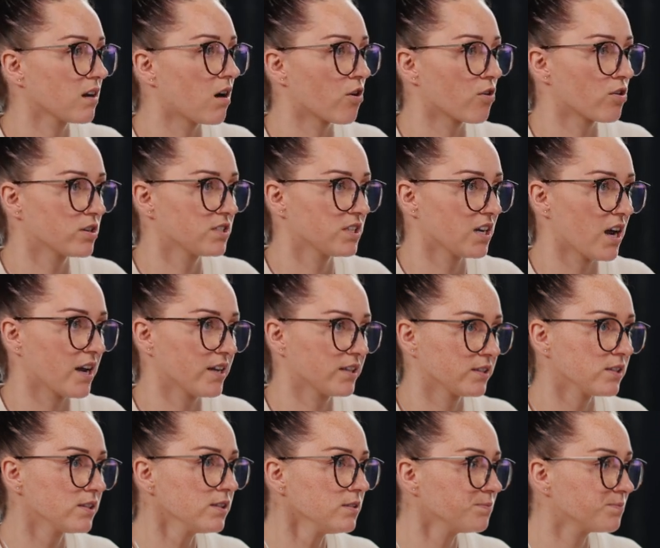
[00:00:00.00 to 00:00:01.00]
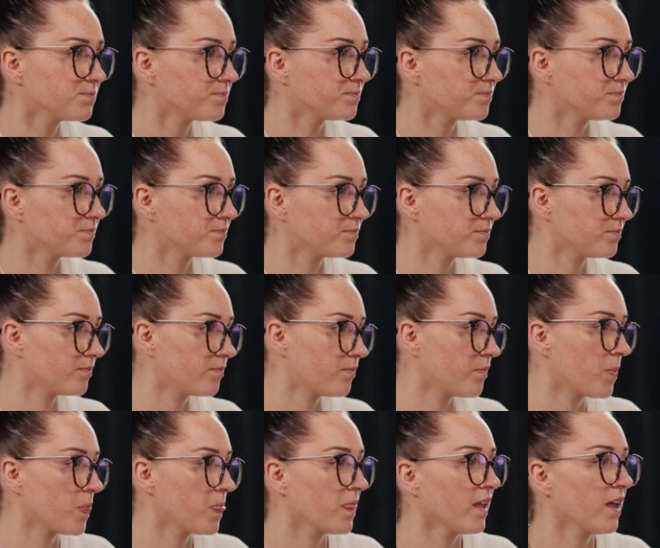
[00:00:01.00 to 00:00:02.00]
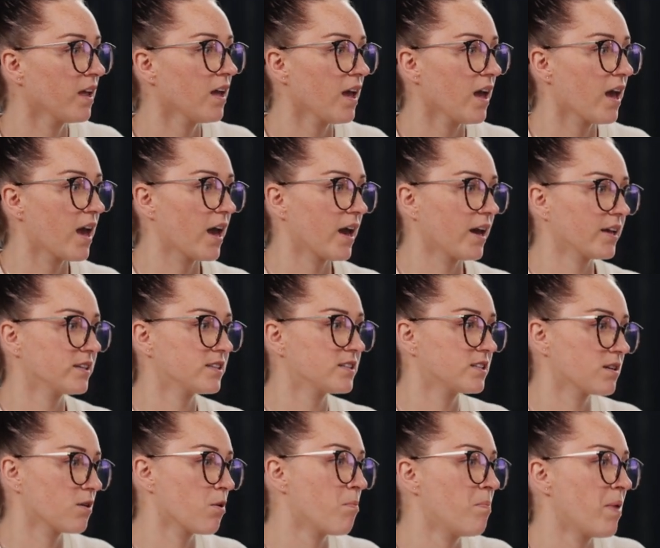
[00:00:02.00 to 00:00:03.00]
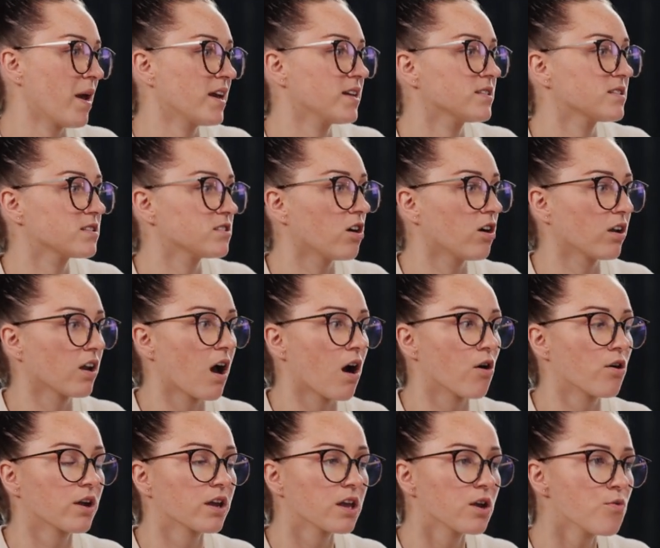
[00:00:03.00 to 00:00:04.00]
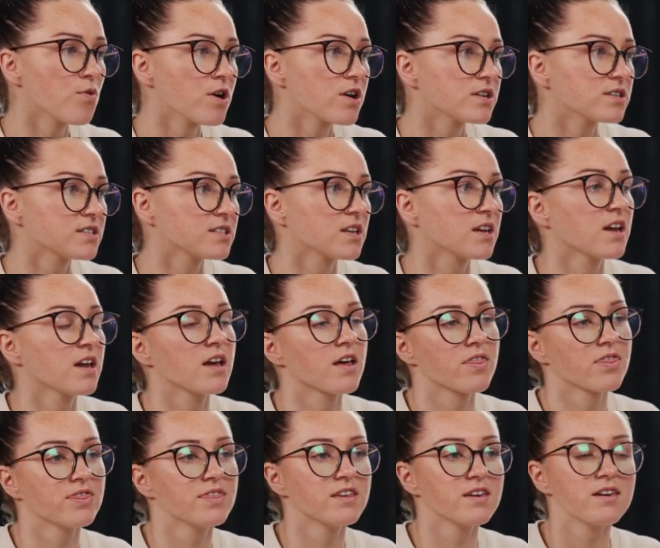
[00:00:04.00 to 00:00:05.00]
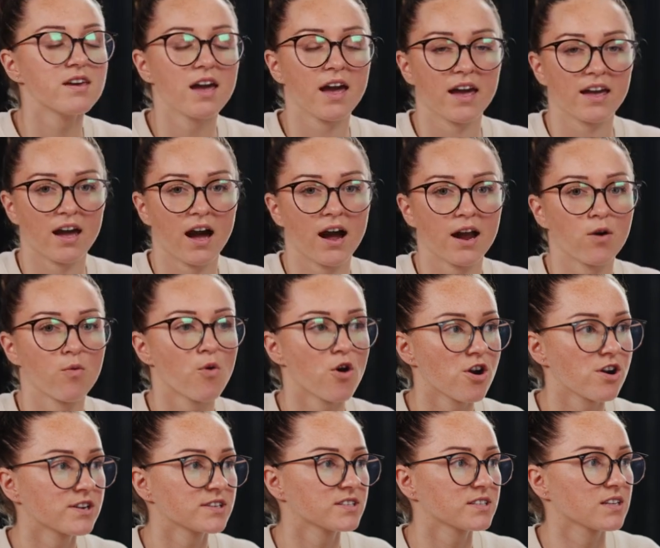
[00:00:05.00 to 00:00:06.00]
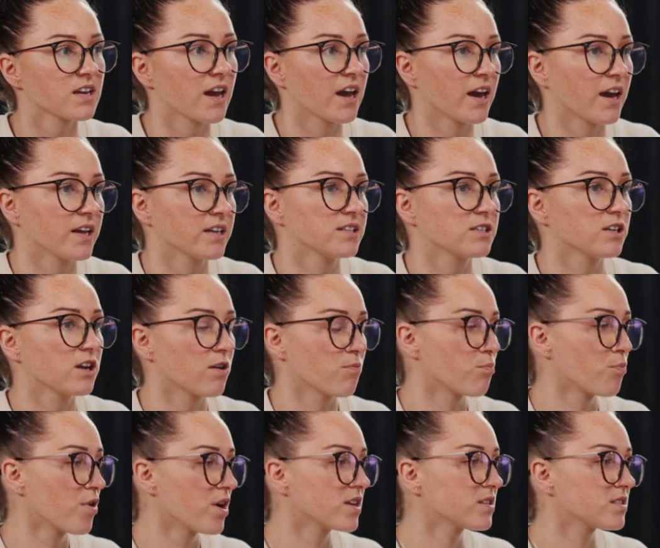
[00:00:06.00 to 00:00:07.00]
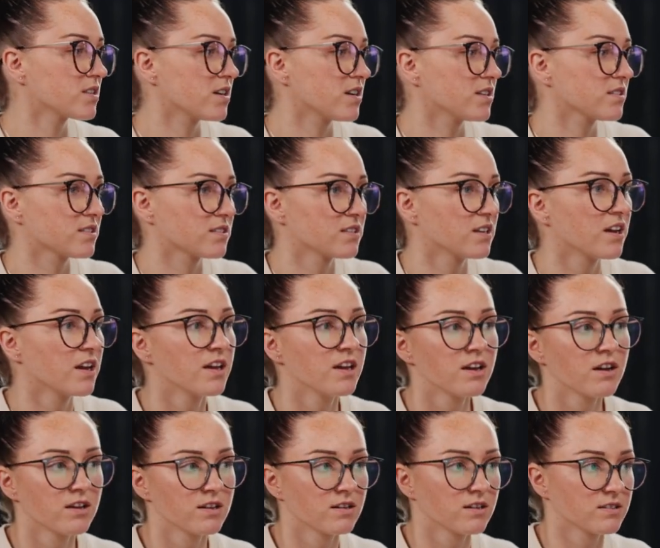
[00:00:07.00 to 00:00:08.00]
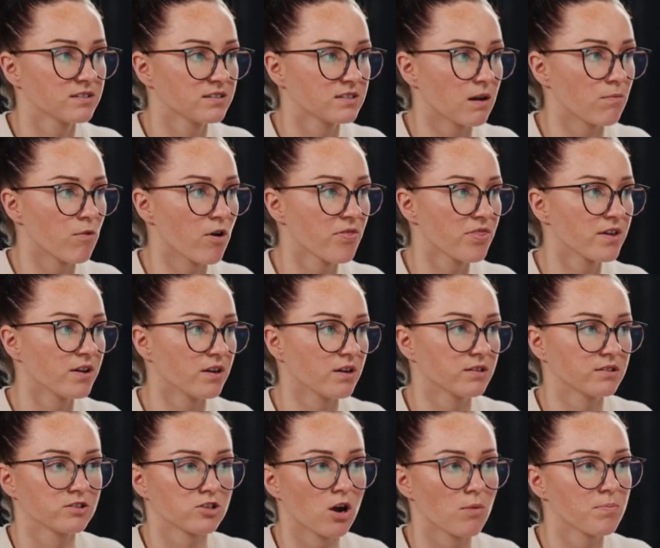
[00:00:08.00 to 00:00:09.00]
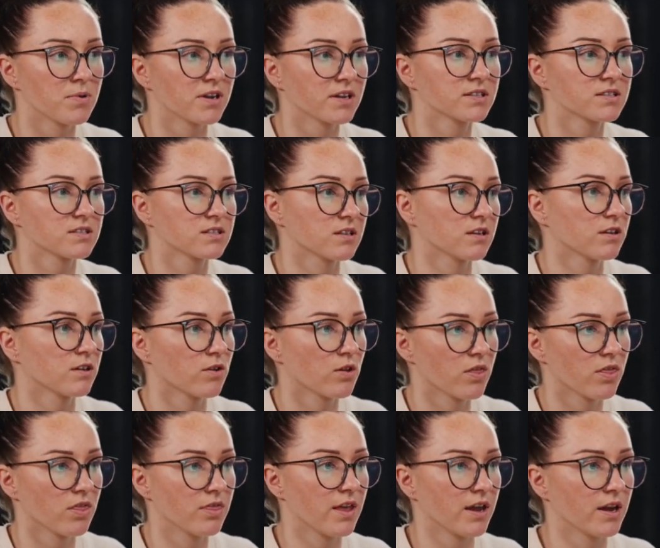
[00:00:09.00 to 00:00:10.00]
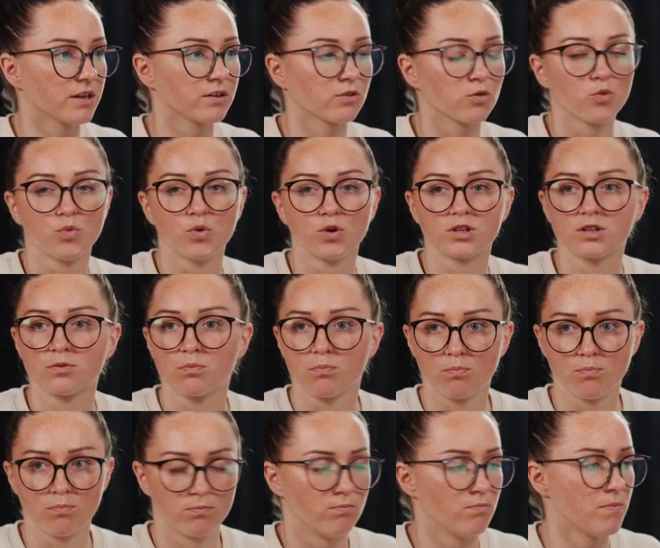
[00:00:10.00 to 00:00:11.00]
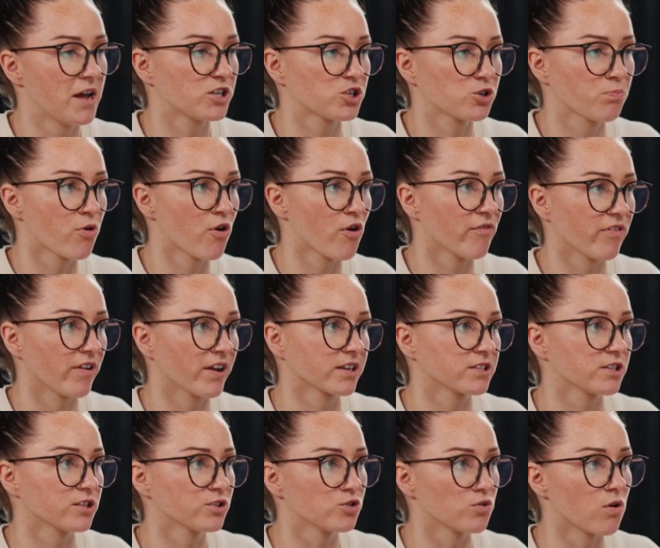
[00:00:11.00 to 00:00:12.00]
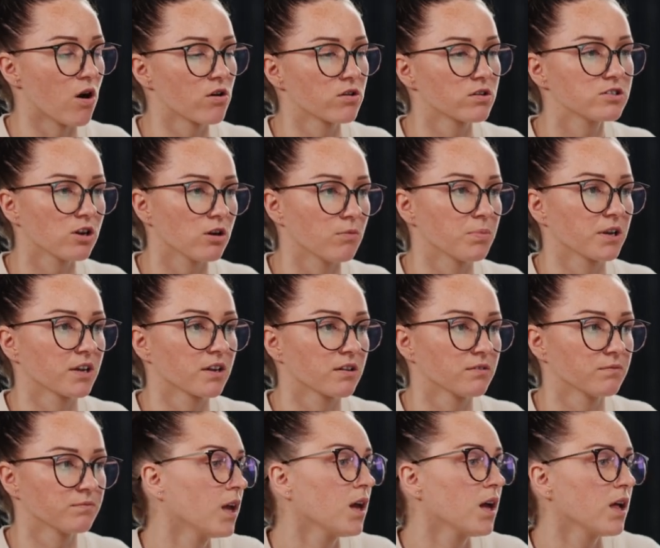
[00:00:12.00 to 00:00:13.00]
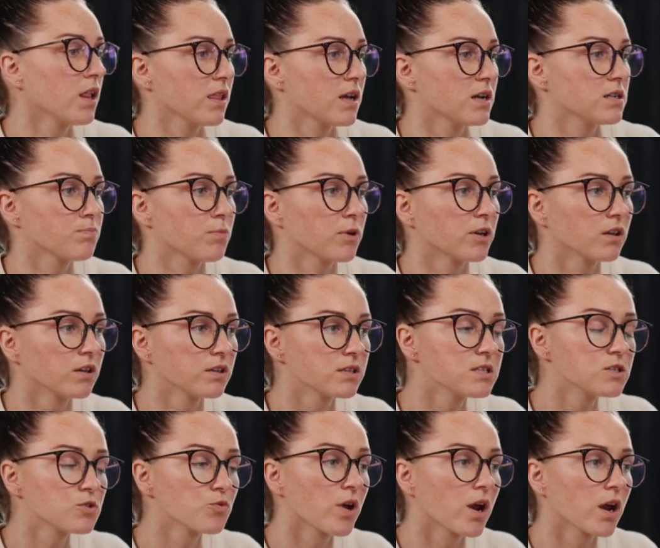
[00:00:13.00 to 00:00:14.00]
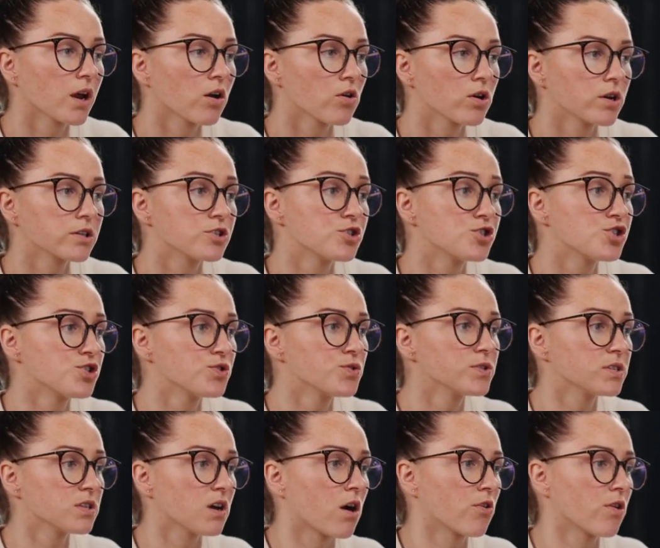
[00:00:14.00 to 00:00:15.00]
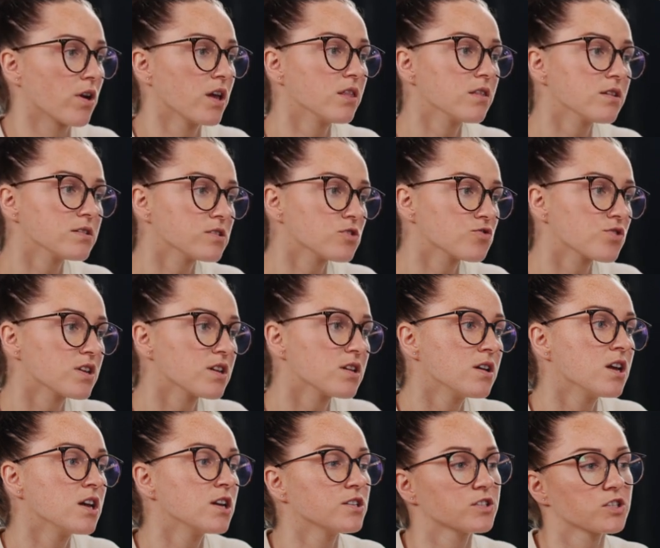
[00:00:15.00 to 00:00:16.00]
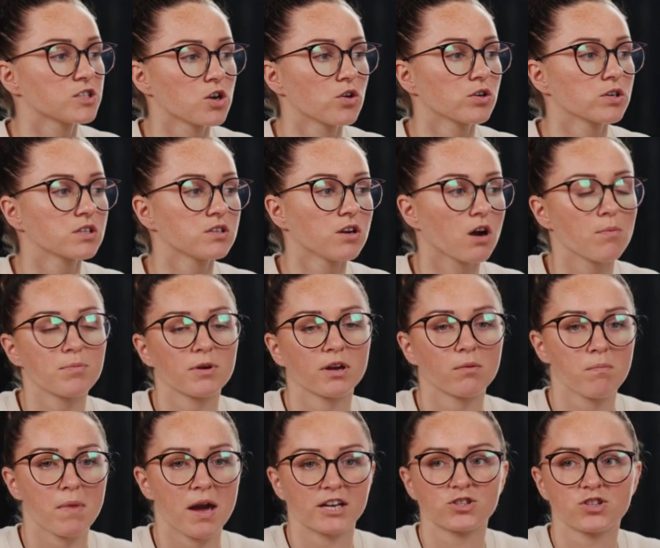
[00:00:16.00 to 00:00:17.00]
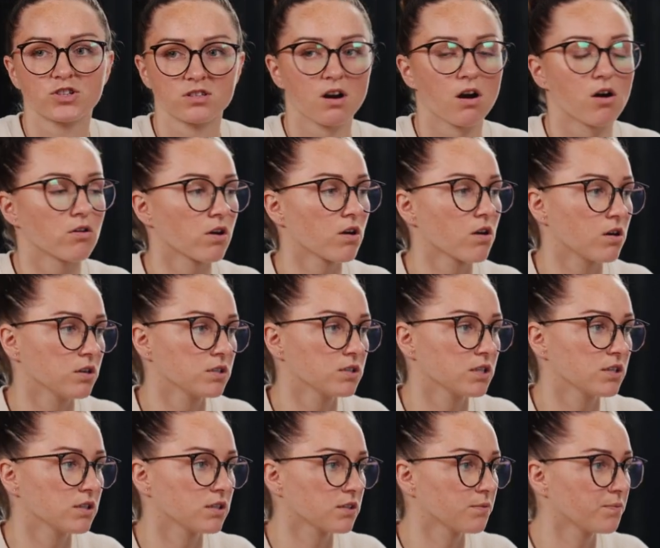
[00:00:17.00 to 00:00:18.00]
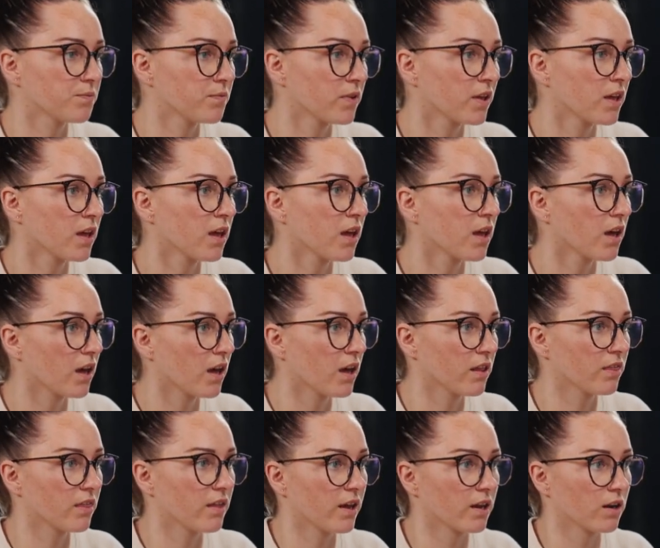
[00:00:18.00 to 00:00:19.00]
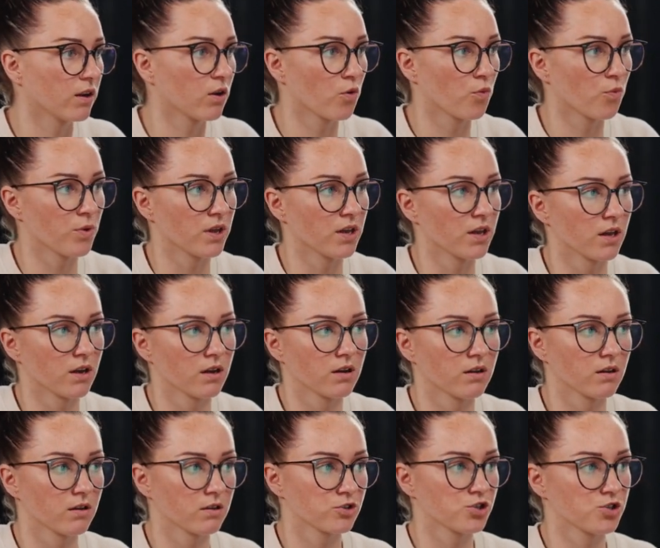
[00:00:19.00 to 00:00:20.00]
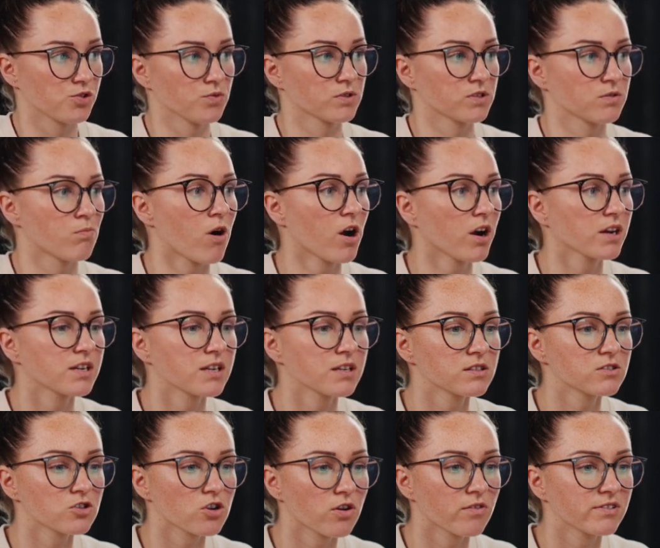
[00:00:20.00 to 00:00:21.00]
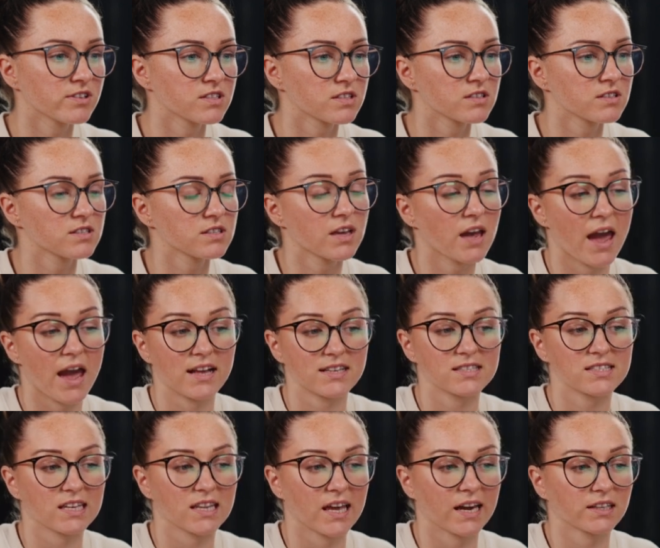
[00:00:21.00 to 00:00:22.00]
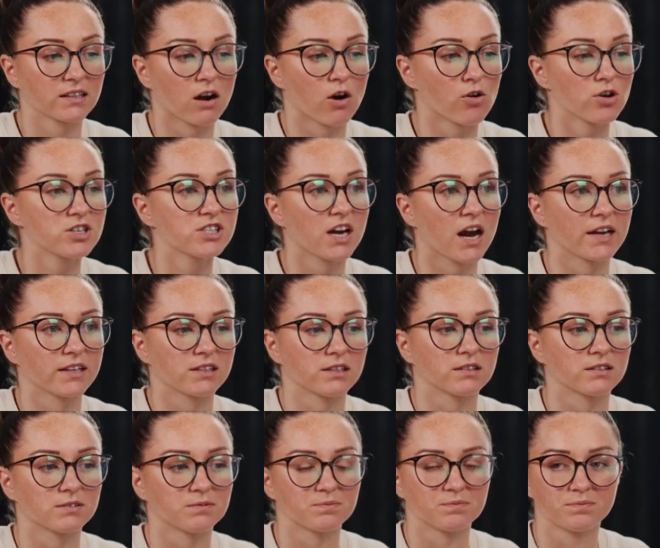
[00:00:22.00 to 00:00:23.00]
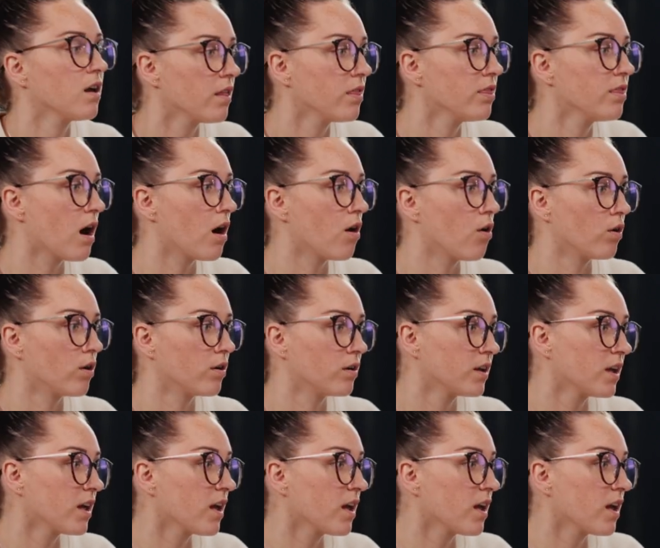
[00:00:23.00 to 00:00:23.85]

our title, and based on our keywords, the AI works and brings us some of the topics that would match perfect to our topic. Last but not least, we are going to choose our industry, so the topic matches our content. And then we choose marketing services and select our title. Now,